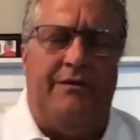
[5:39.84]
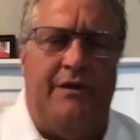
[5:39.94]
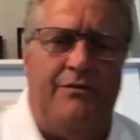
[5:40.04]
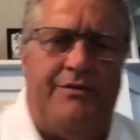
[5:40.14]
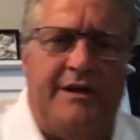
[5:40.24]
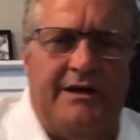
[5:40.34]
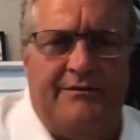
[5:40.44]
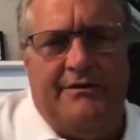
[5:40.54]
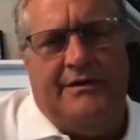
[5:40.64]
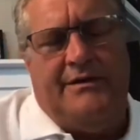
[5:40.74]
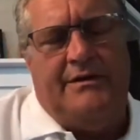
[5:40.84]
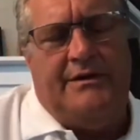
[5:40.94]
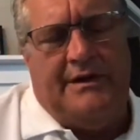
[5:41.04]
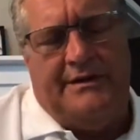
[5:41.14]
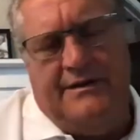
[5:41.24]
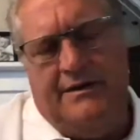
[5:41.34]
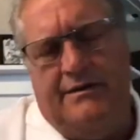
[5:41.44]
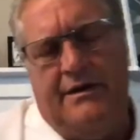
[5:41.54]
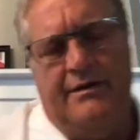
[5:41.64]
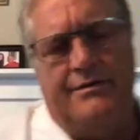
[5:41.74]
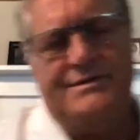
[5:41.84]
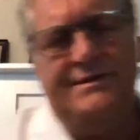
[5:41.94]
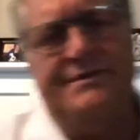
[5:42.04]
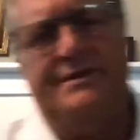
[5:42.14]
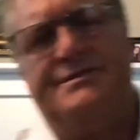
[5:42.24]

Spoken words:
only thing I didn't hear Steve touch